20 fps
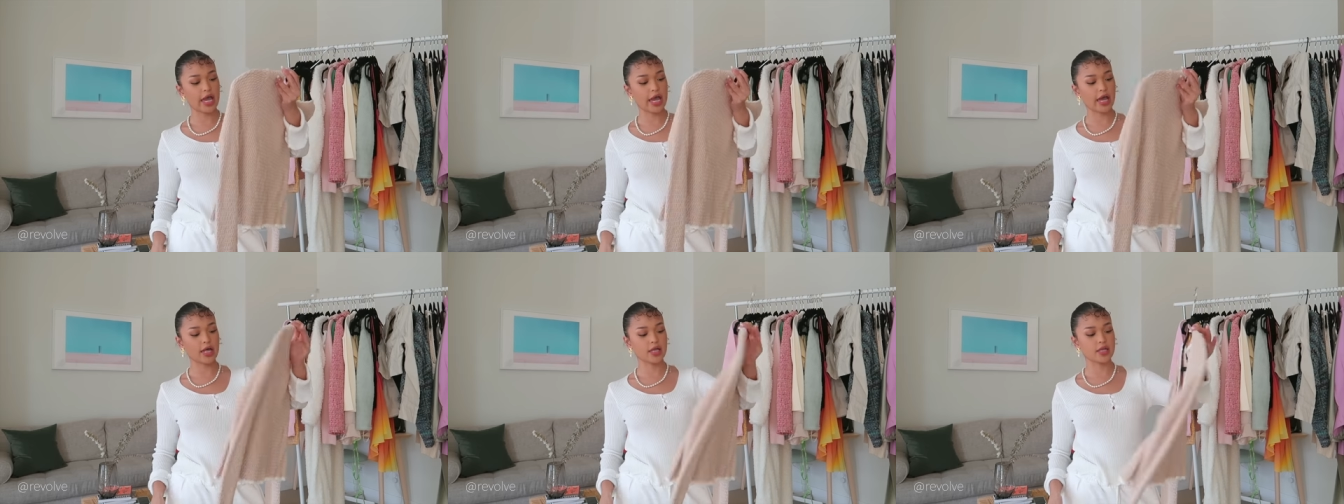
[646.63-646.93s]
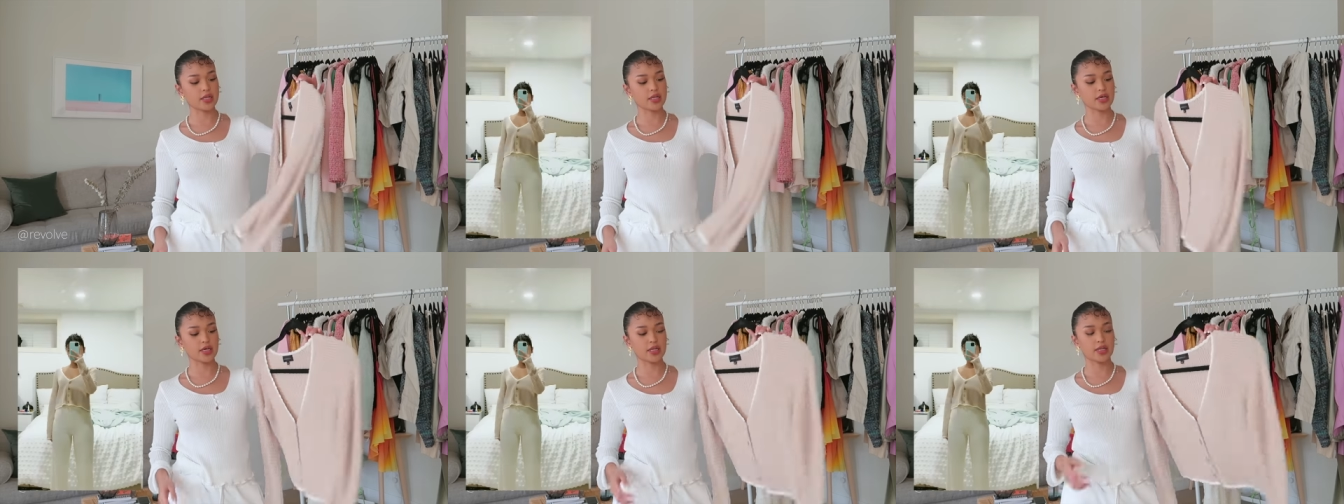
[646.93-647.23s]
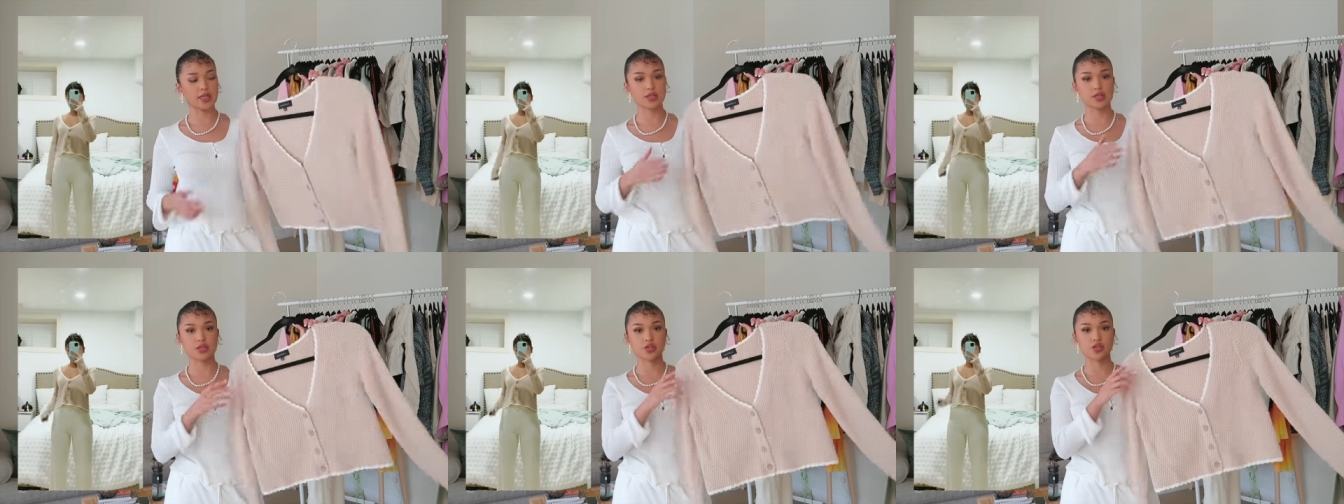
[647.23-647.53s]
and it
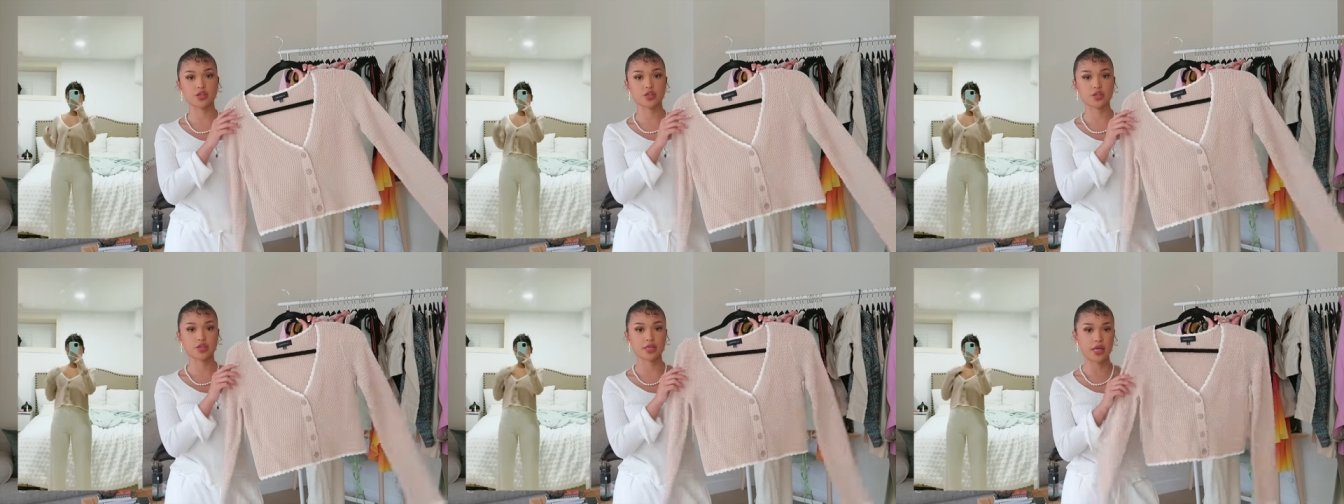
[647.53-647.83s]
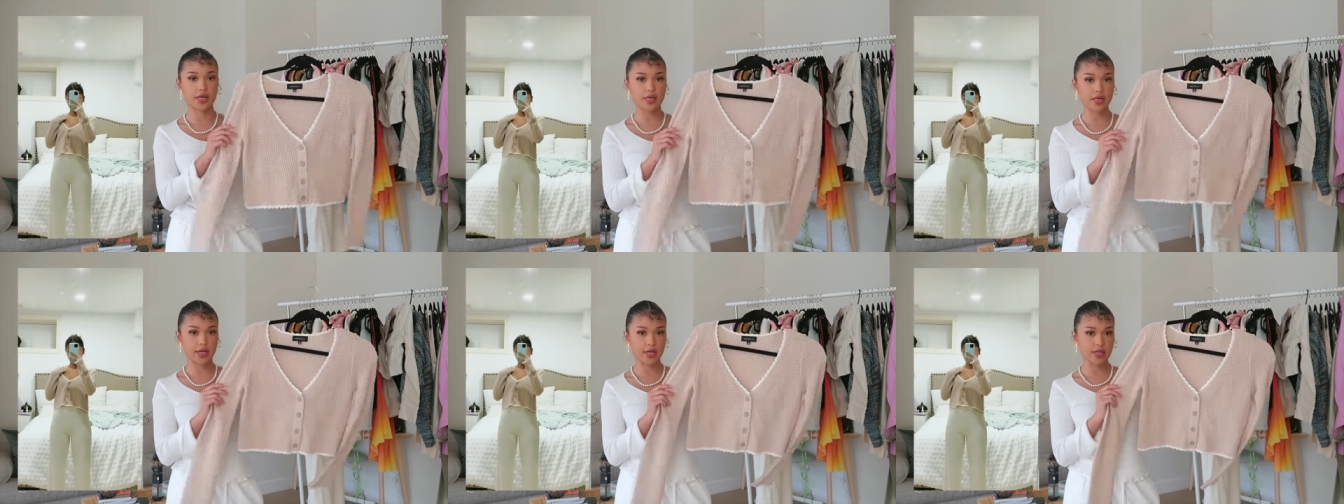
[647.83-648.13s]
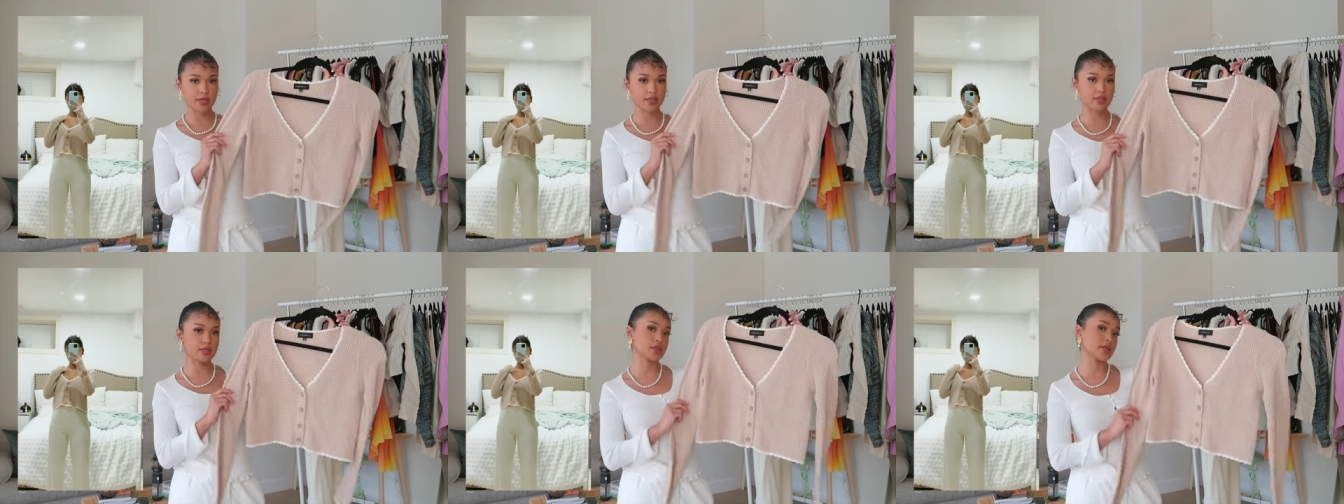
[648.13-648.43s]
is just a
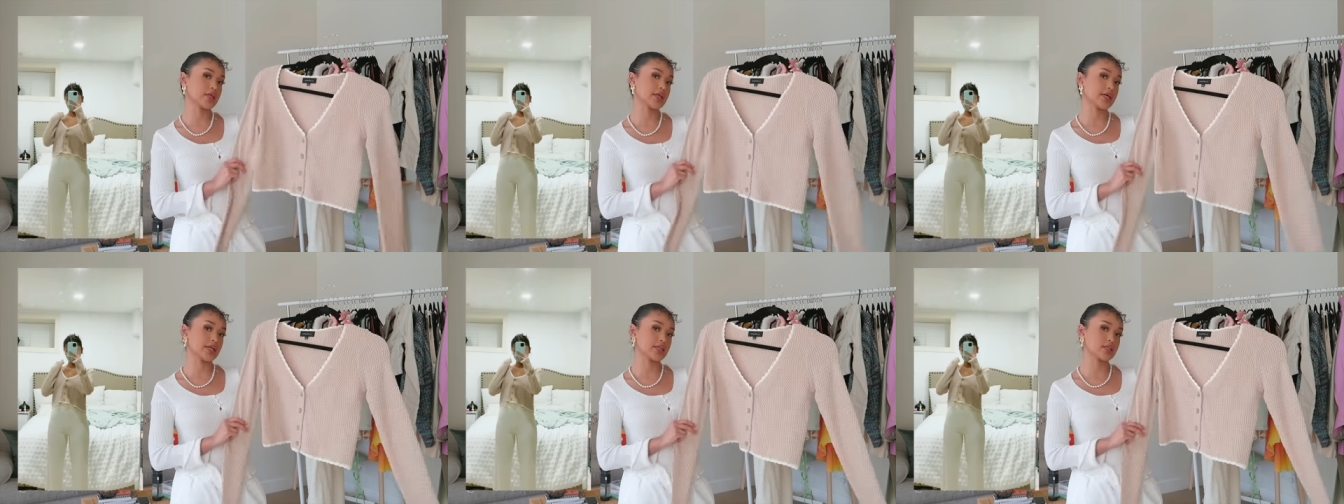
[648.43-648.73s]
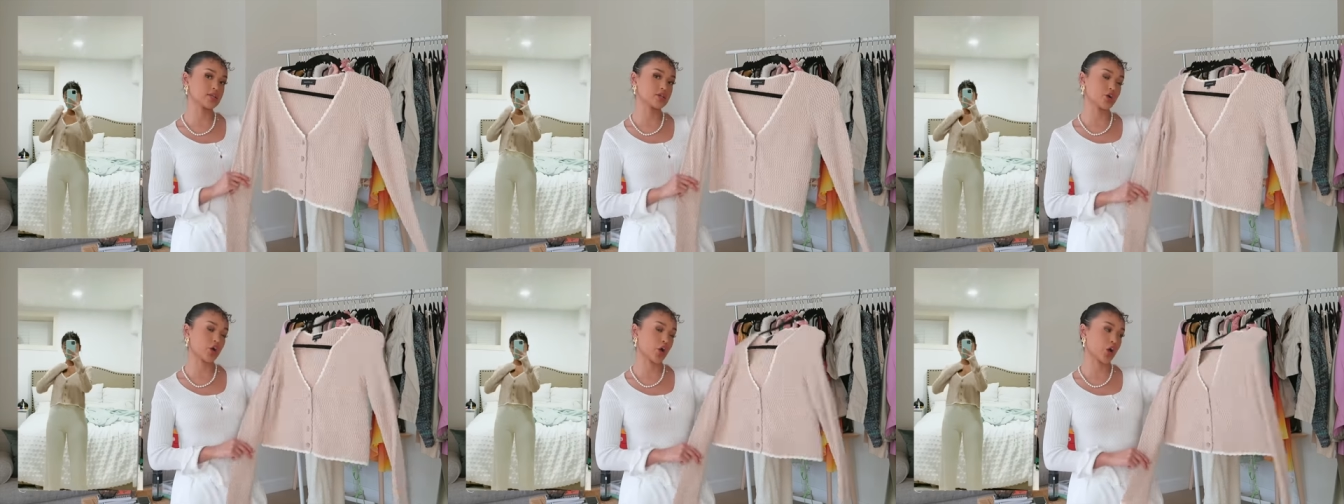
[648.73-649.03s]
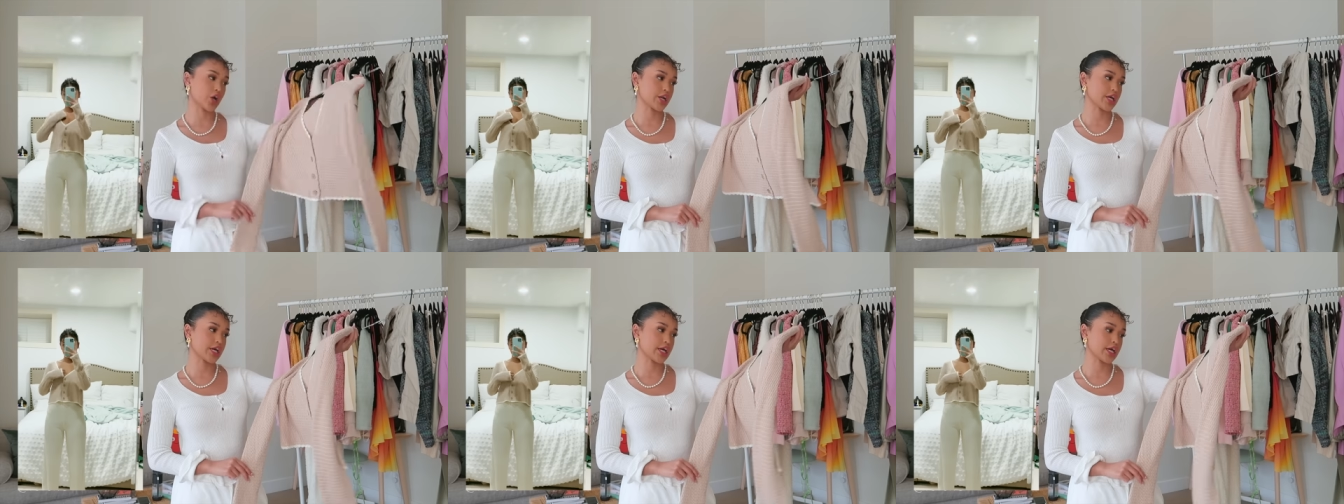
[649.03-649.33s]
nice knit
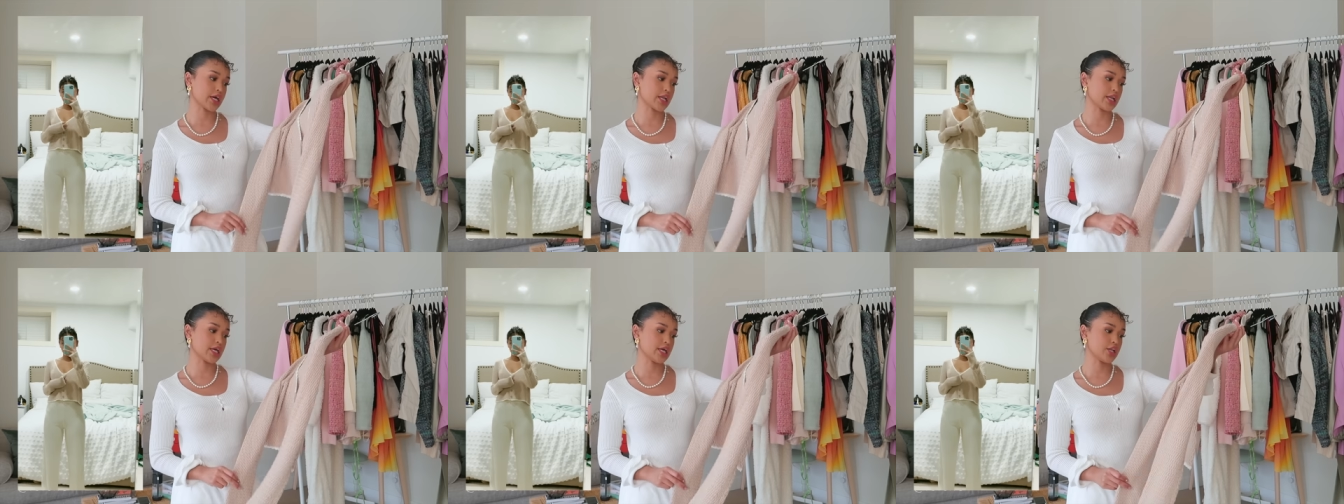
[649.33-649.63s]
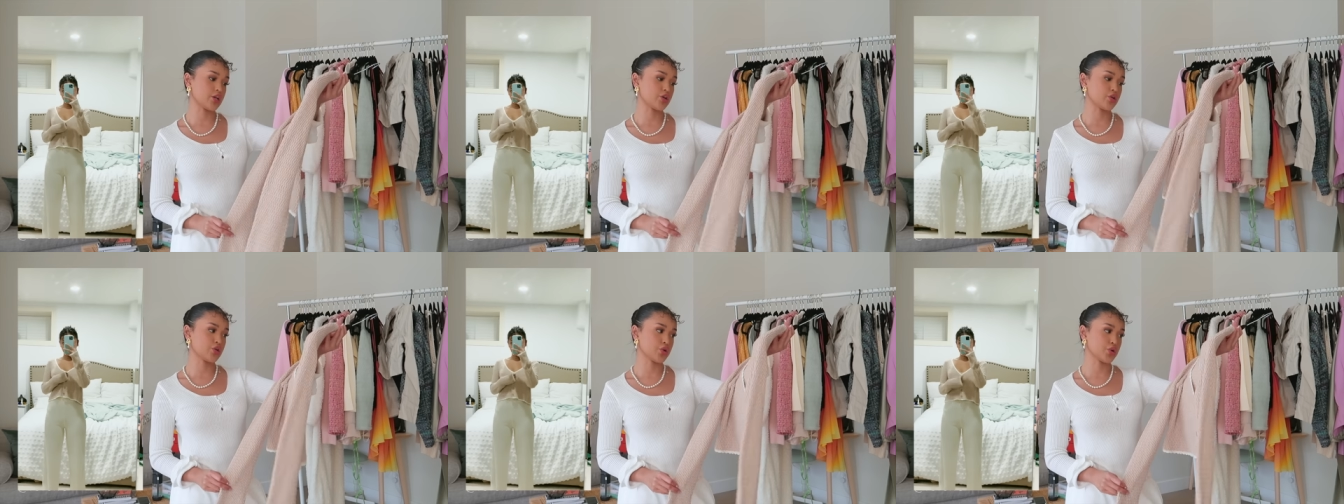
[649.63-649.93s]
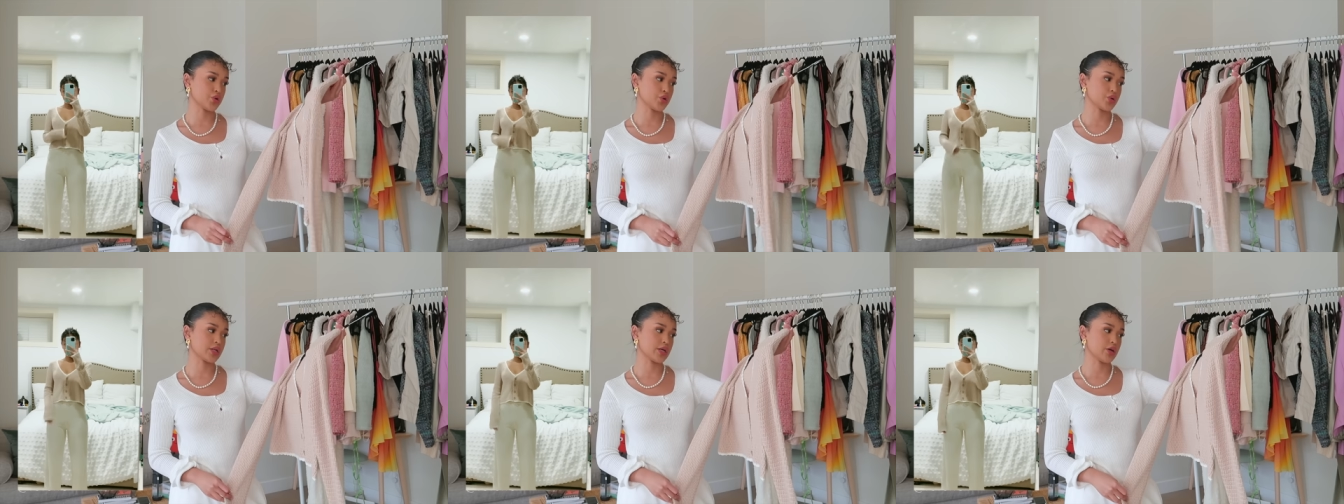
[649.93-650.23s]
cardigan in
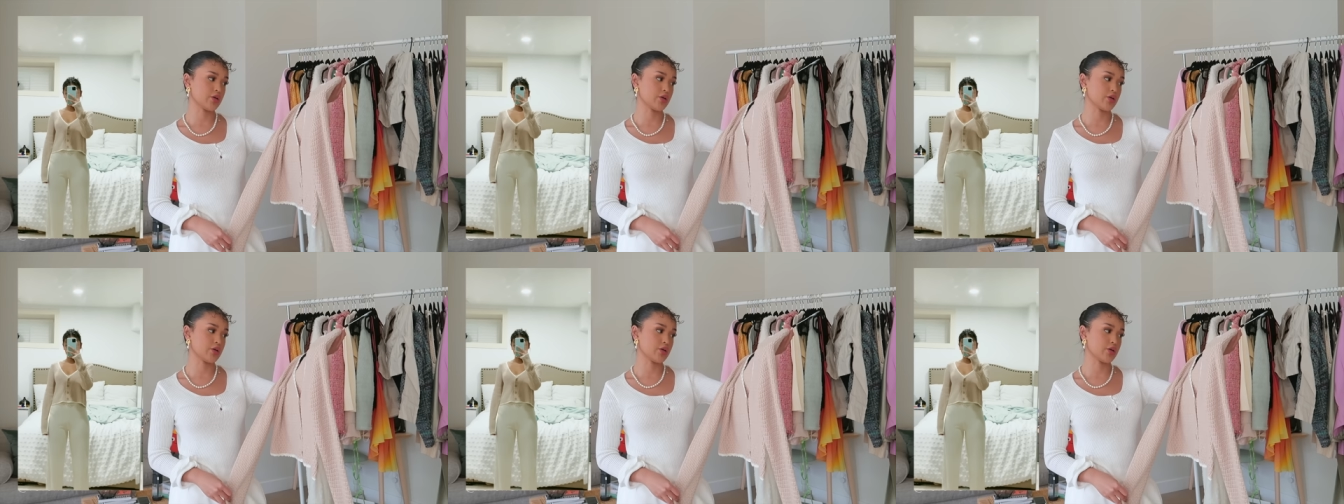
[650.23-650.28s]
nude.